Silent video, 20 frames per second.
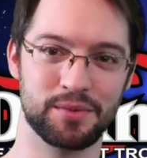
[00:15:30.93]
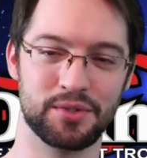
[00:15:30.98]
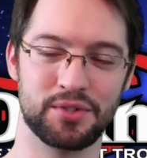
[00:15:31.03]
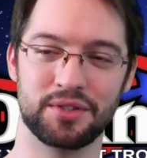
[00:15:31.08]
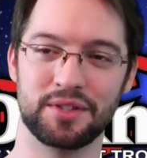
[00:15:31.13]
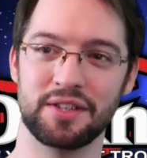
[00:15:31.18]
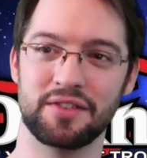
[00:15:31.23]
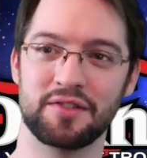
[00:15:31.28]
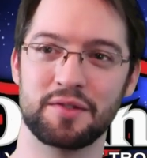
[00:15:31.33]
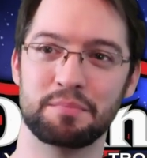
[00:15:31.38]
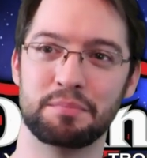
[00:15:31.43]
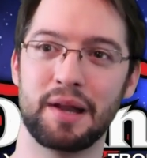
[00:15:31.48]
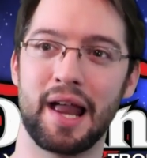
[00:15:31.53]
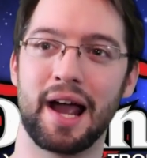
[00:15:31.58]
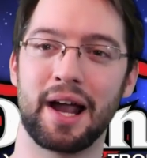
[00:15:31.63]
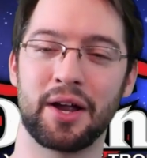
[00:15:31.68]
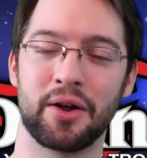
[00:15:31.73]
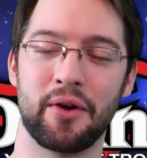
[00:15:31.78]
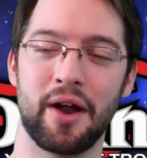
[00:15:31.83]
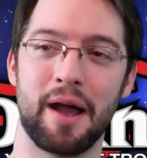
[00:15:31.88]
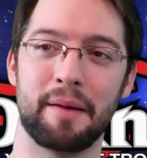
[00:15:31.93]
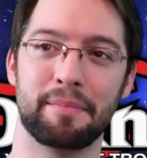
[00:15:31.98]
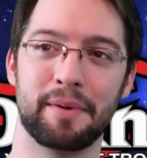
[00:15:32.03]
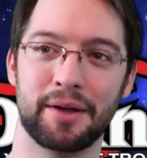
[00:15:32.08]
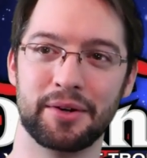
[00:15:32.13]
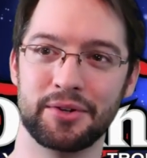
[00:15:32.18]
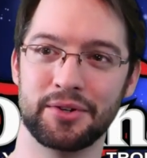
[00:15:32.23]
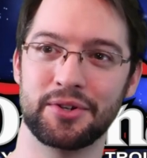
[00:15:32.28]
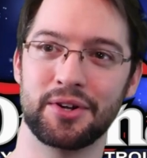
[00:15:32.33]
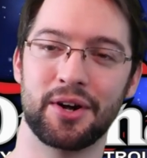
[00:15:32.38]
which leaves black crap
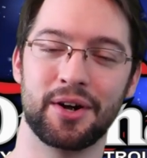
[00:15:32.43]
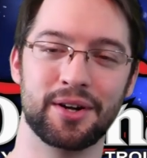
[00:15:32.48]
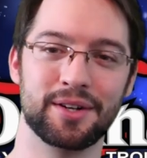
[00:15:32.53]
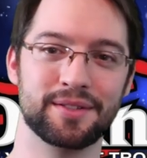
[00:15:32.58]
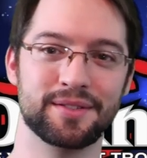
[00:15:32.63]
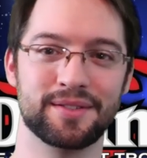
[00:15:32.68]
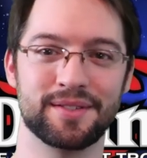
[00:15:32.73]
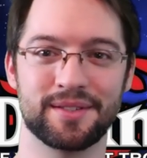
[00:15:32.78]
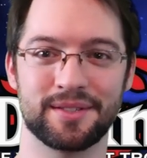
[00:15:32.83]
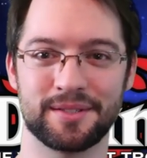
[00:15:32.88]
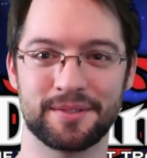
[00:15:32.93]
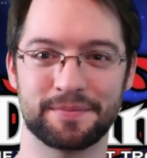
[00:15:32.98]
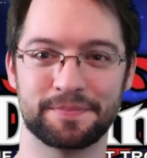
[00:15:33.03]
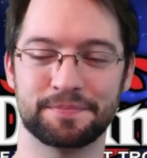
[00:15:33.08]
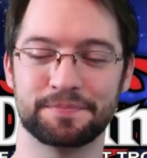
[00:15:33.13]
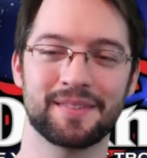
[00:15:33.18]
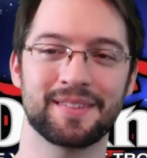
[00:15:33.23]
on your cards.